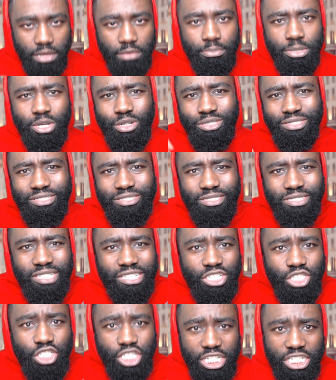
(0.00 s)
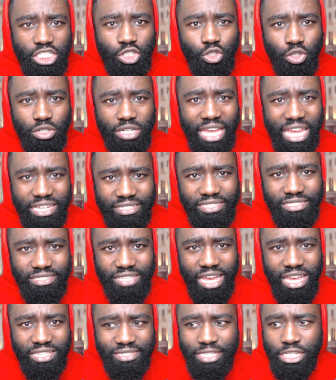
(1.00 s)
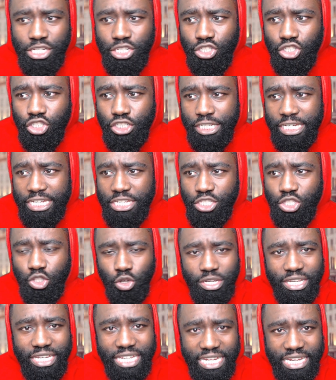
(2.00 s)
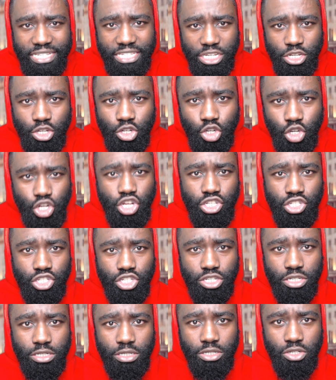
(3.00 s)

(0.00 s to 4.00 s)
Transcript: Because she's not exercising, she's not eating good,